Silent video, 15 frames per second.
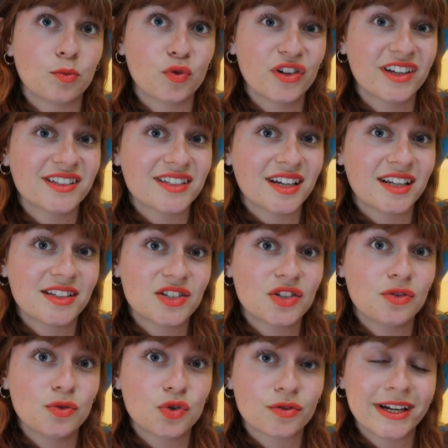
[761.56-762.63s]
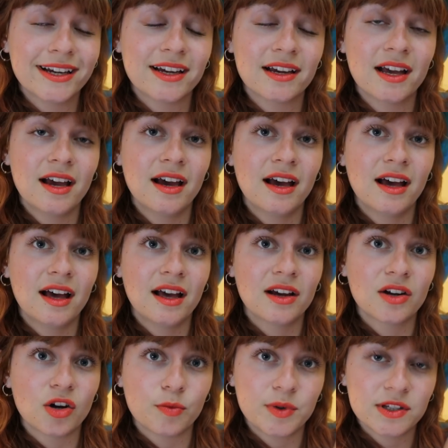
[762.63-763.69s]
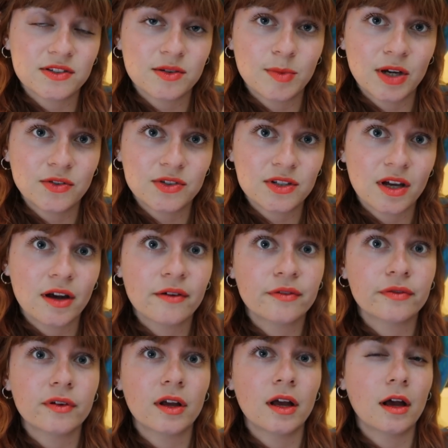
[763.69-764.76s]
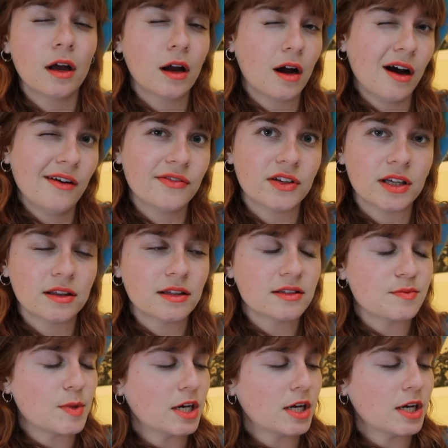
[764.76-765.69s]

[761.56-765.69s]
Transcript: I'm really excited to drink copious amounts of coffee in this